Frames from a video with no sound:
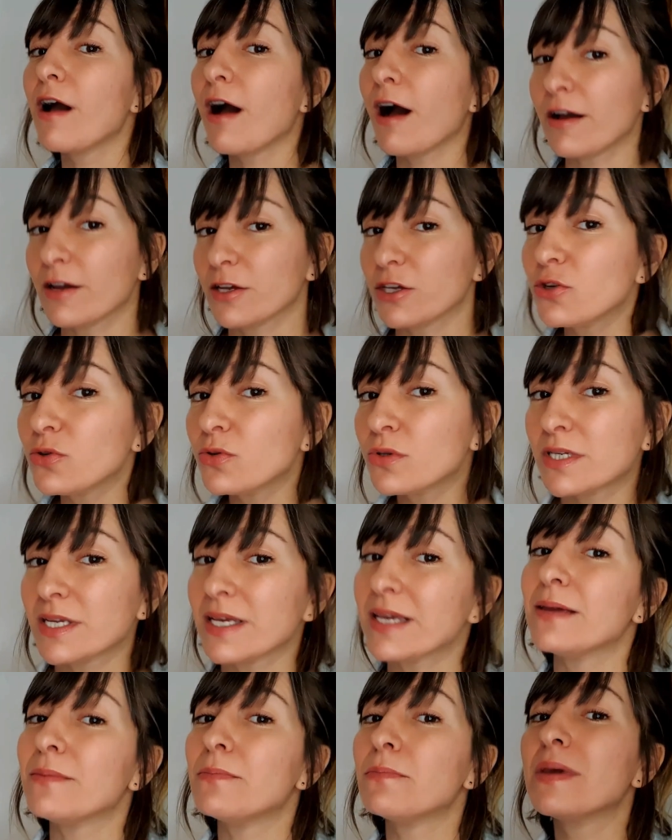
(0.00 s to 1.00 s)
I used
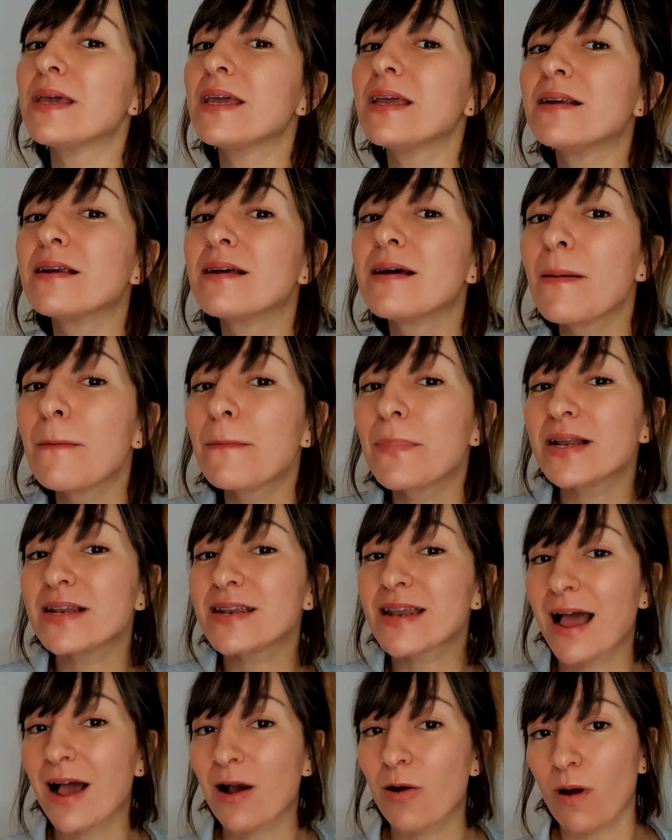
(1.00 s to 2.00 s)
to eat meat, but
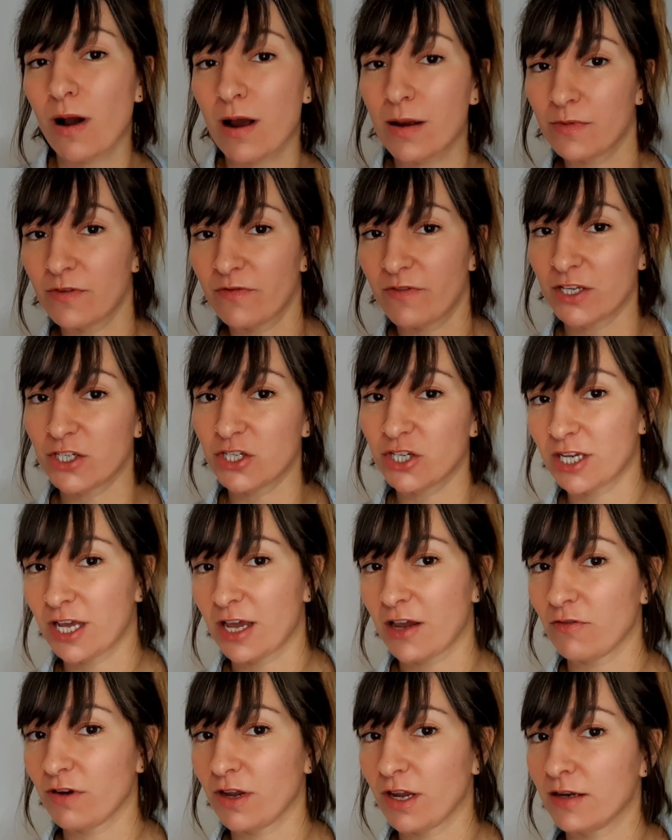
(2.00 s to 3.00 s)
now I'm a
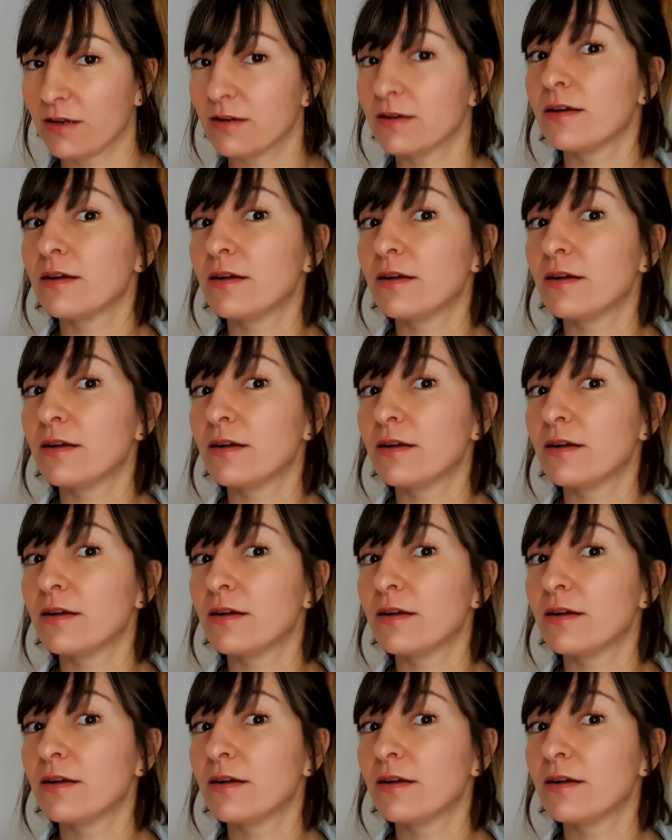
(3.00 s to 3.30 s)
vegetarian.